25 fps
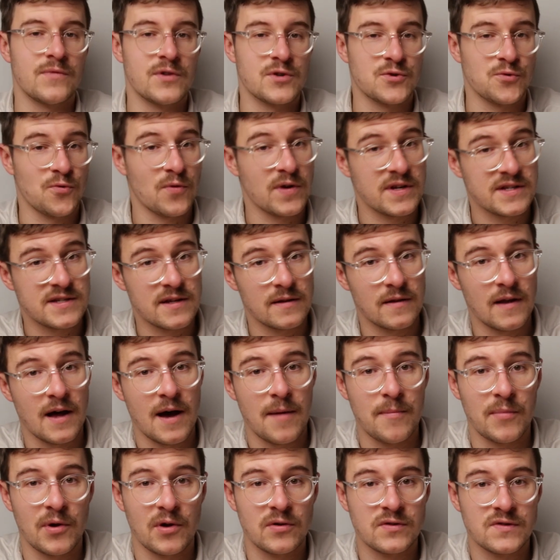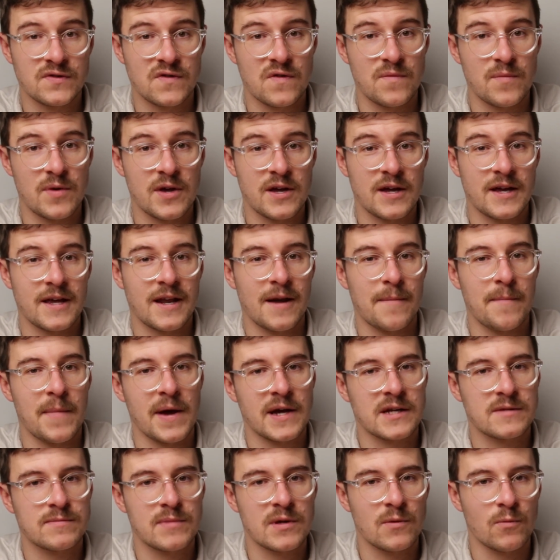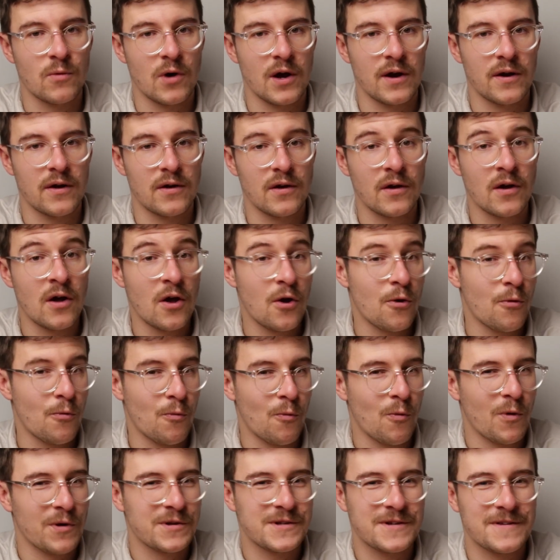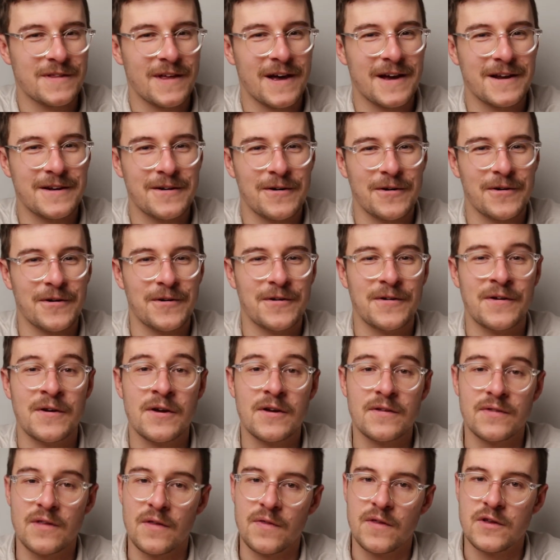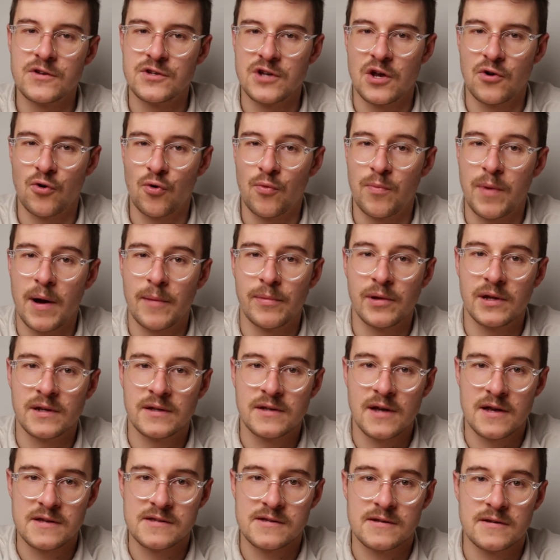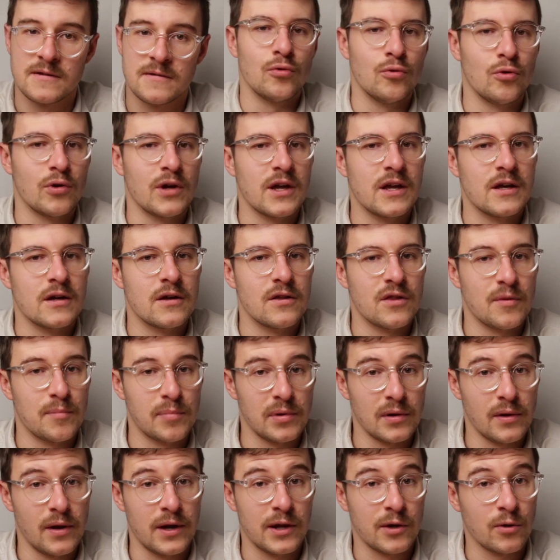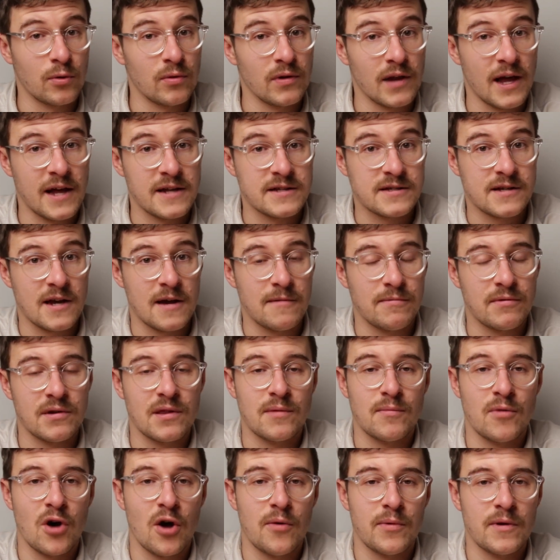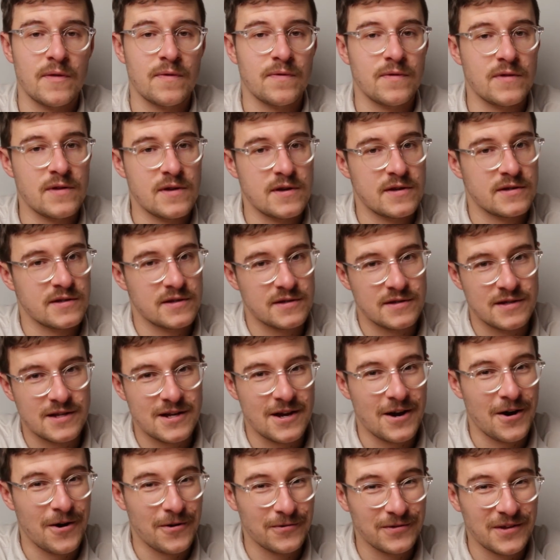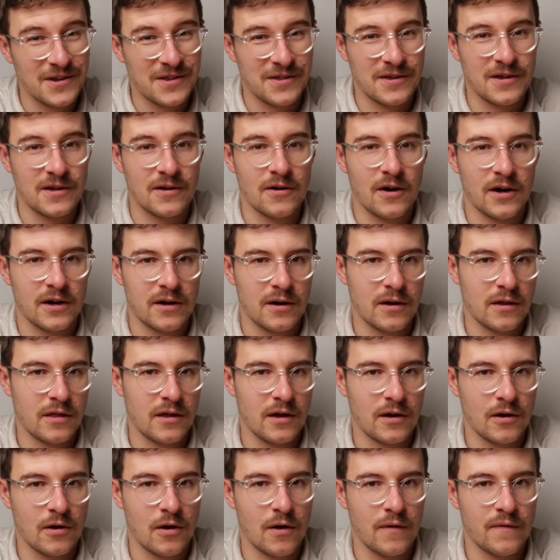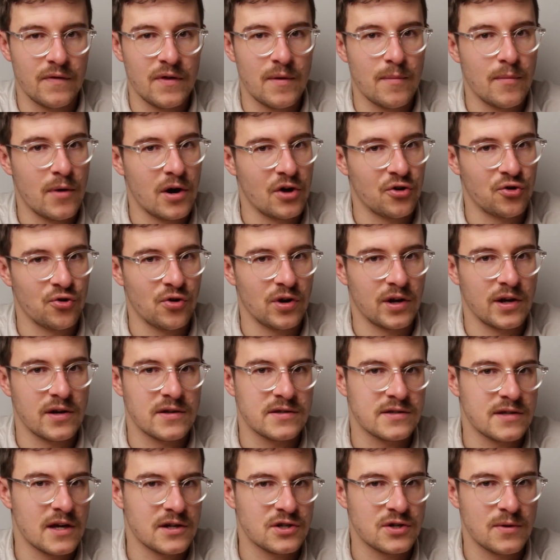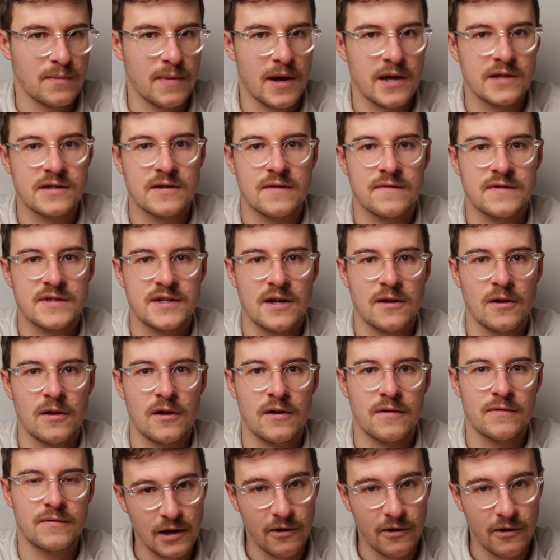This rings alarm bells for me, and it makes me wonder, what do they know that the general public doesn't? Looking at the political landscape at the moment, this is the only thing I can think of that might trigger such a massive sell-off.